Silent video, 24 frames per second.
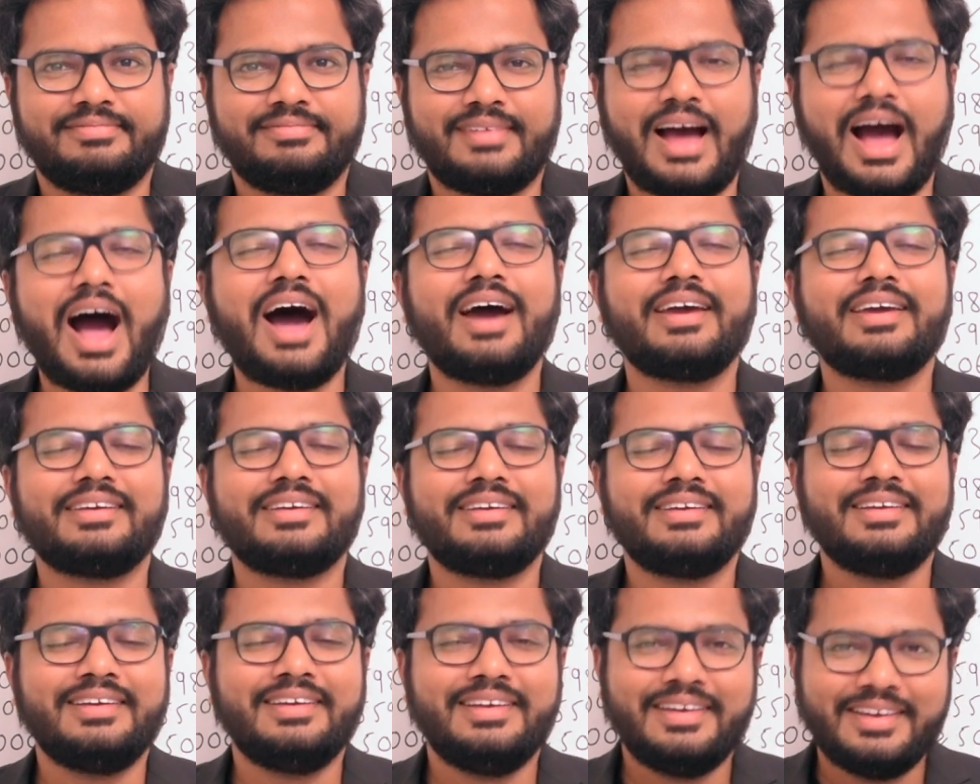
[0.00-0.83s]

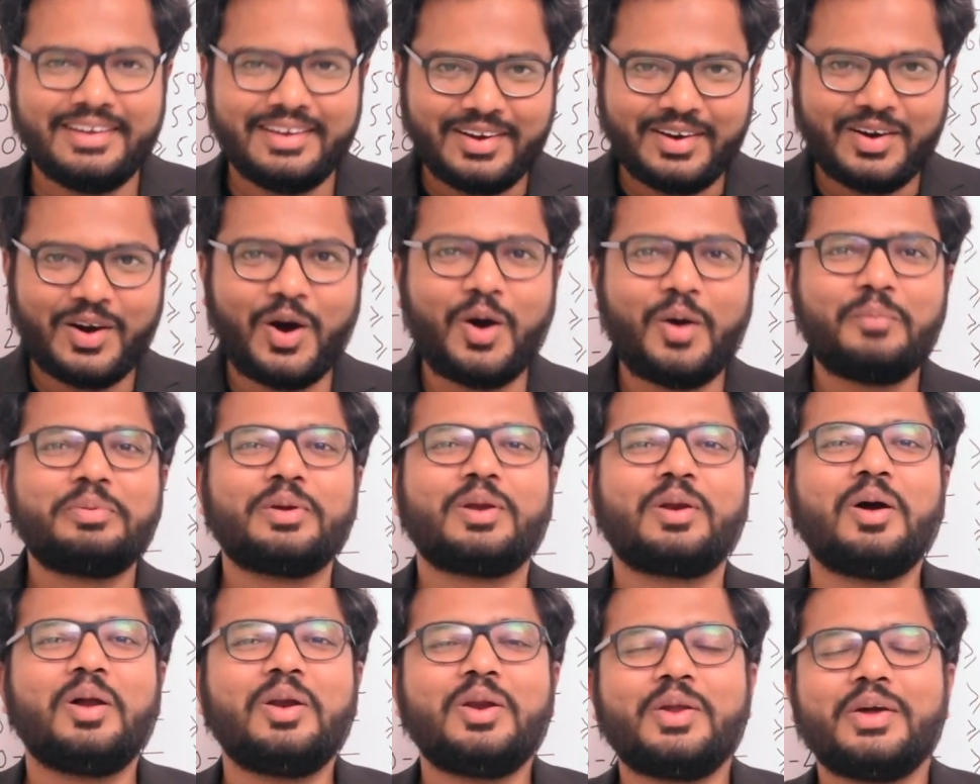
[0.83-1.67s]
Hi, hope
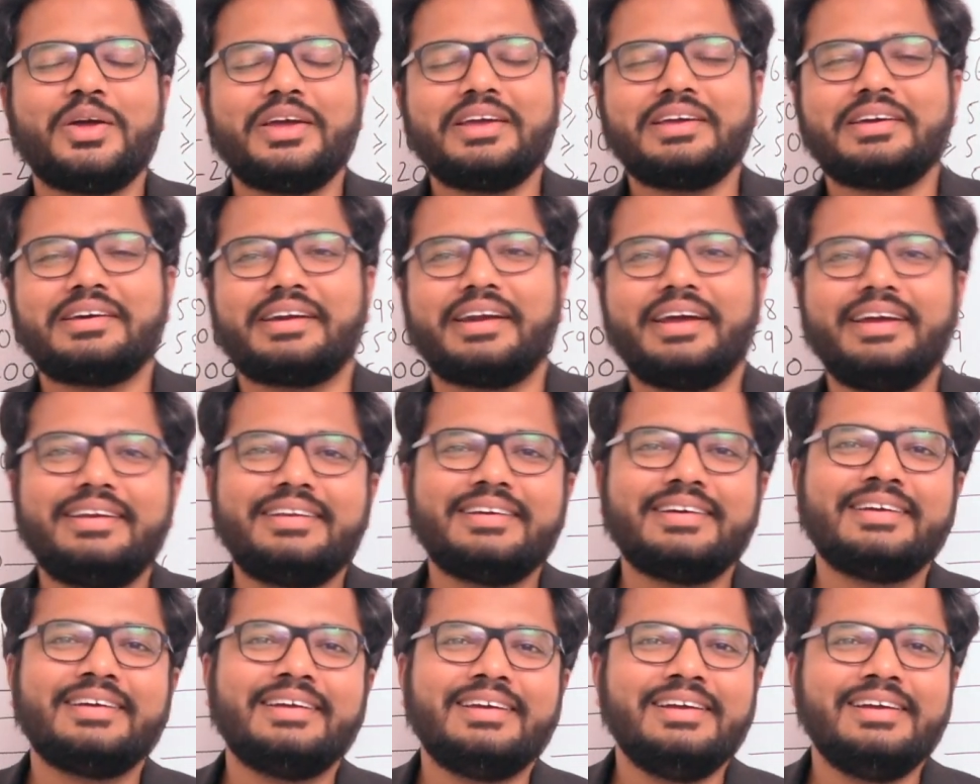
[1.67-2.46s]
you're all doing great.